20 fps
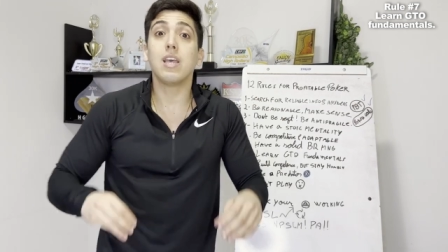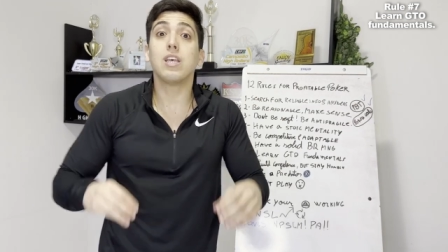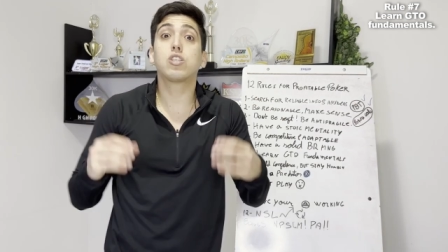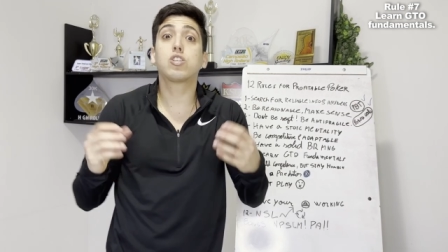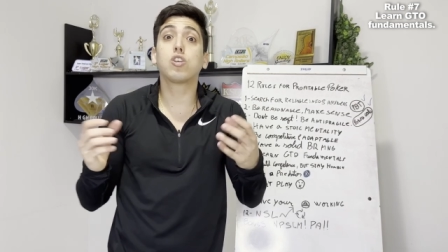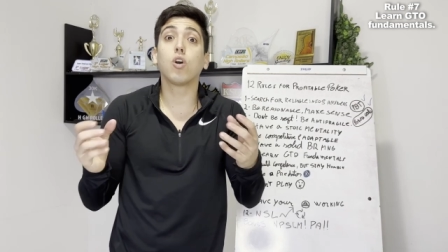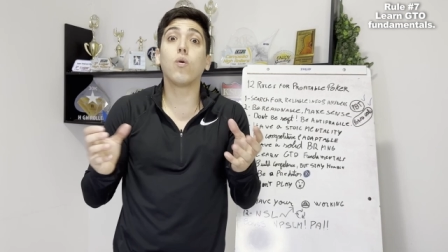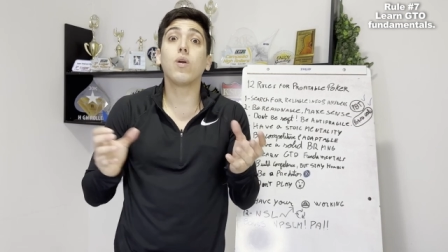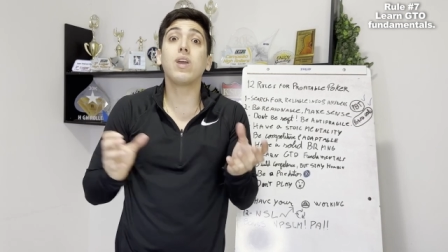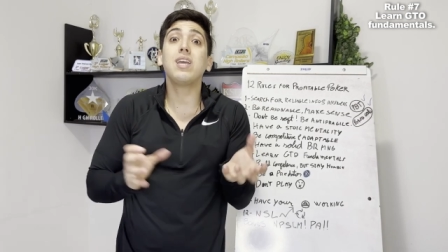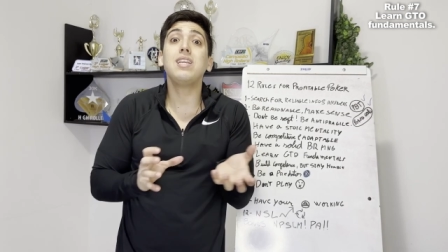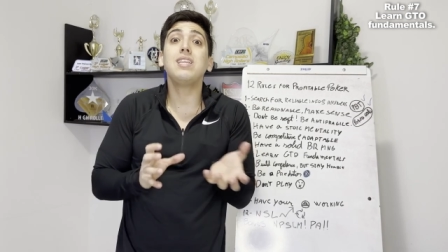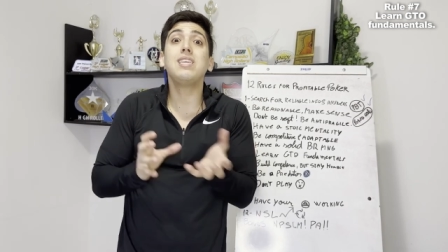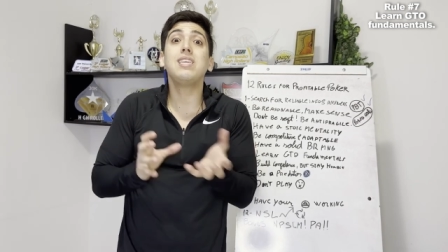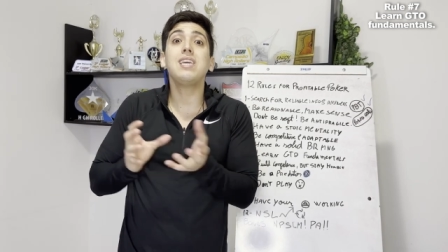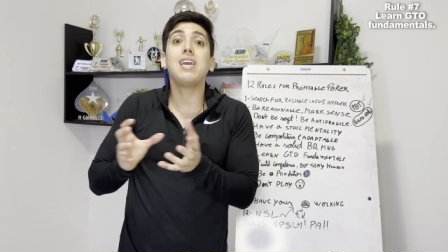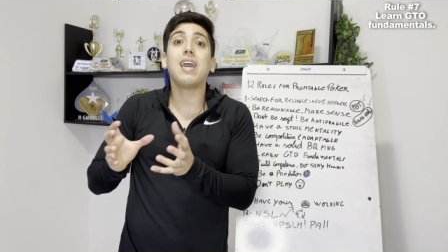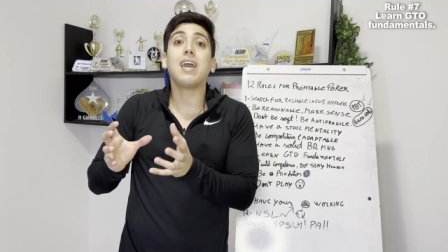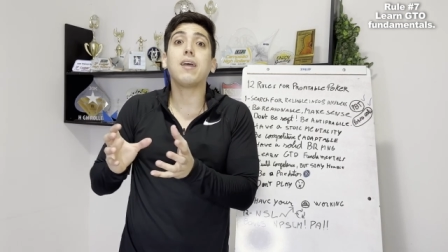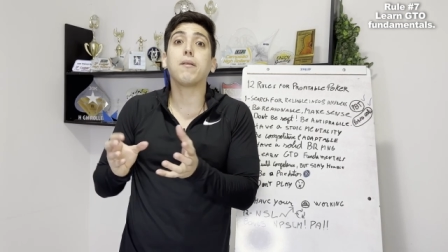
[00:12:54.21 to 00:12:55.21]
So in
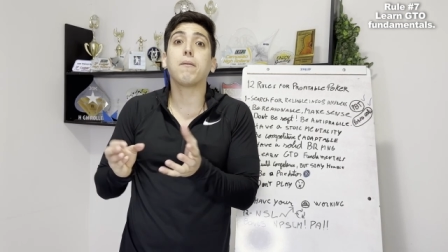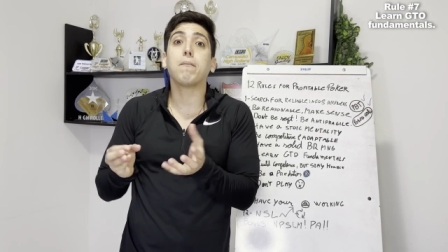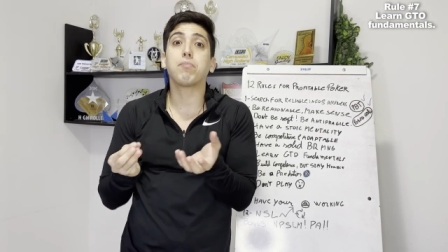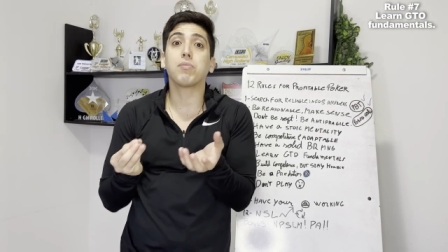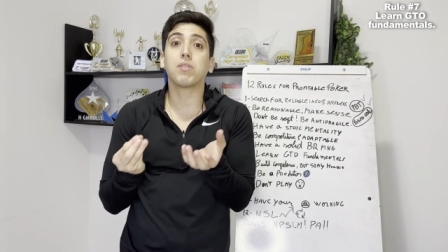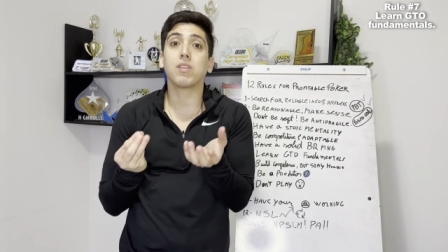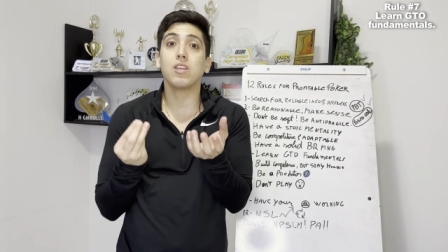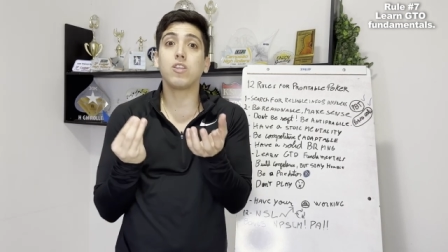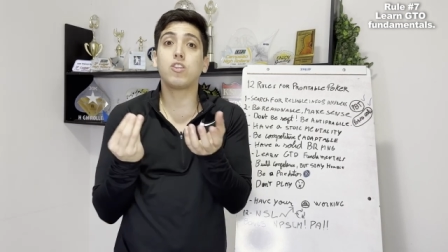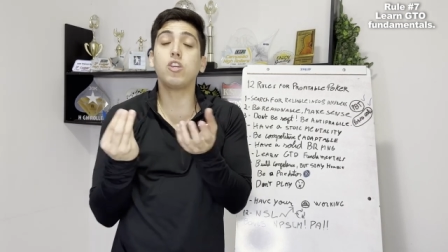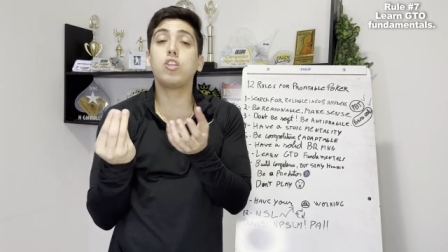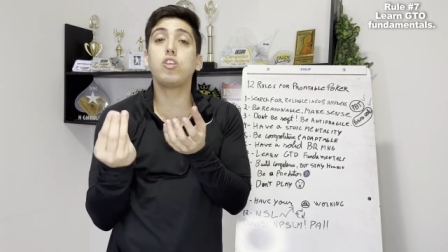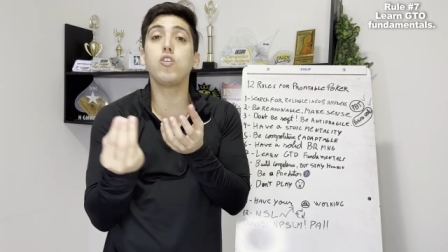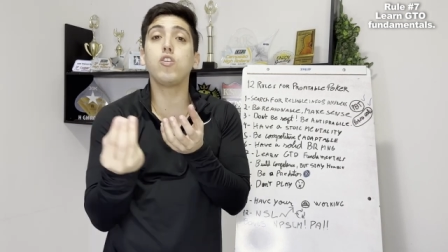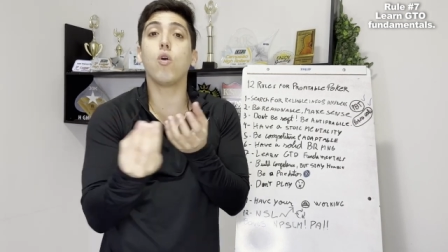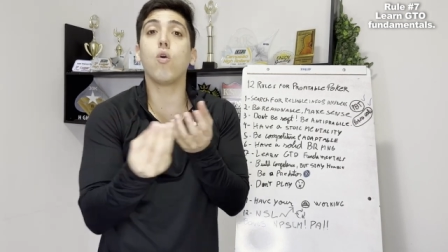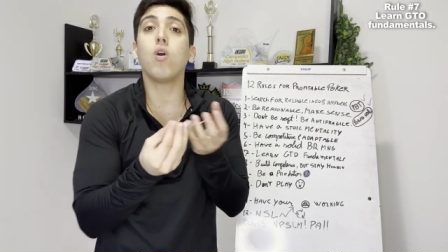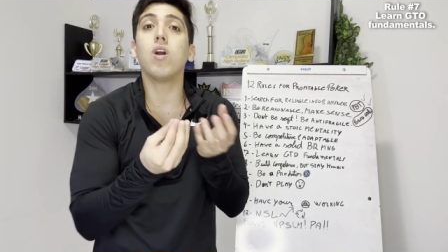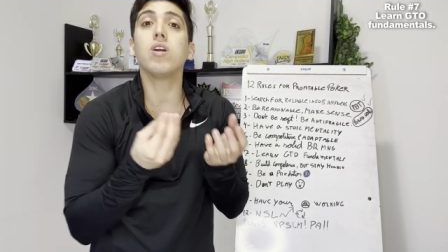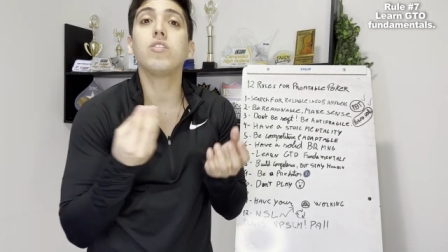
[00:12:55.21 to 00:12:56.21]
the end,
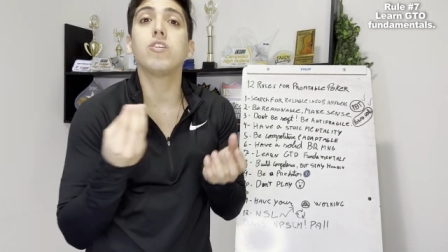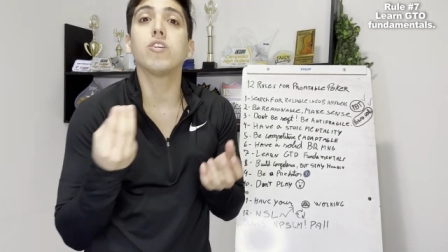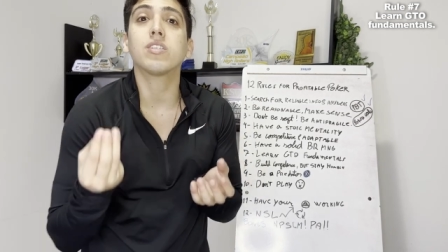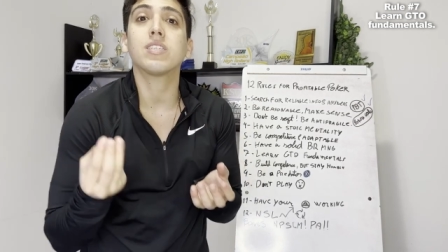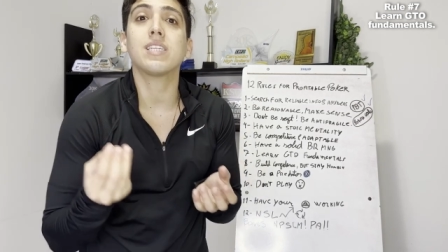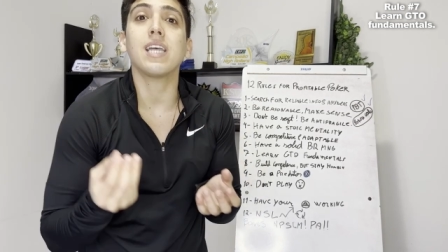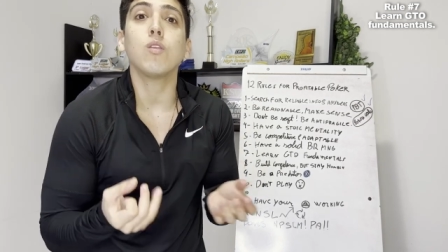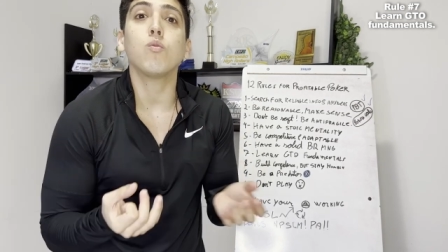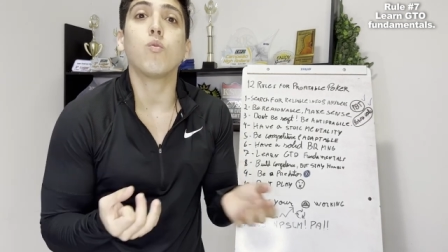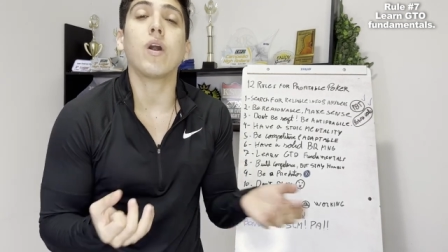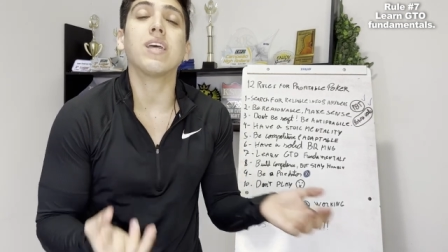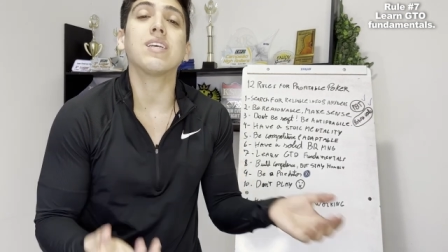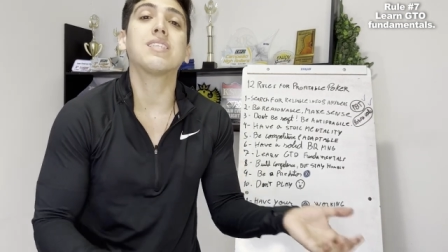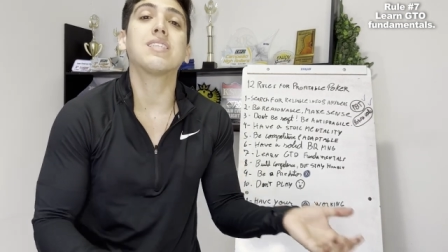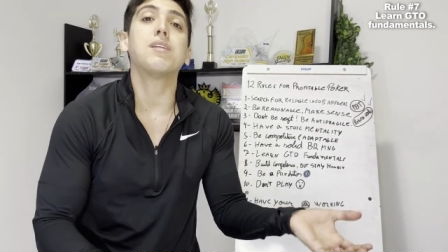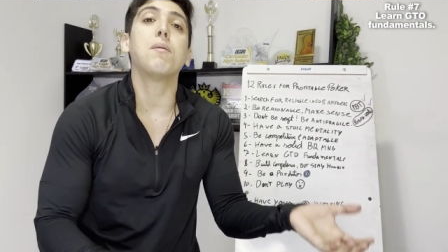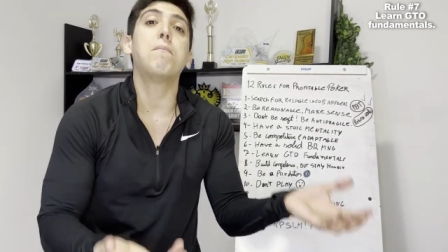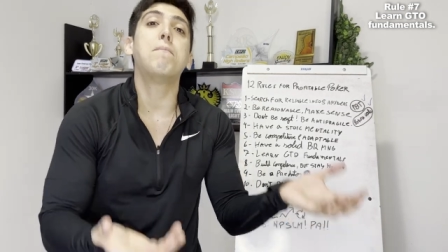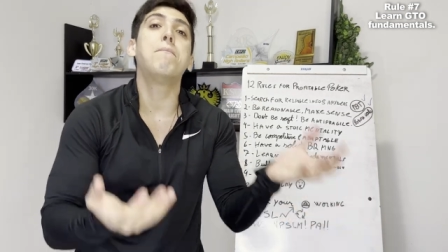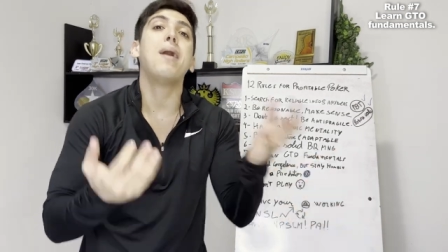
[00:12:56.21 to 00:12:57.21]
GTO understand what is the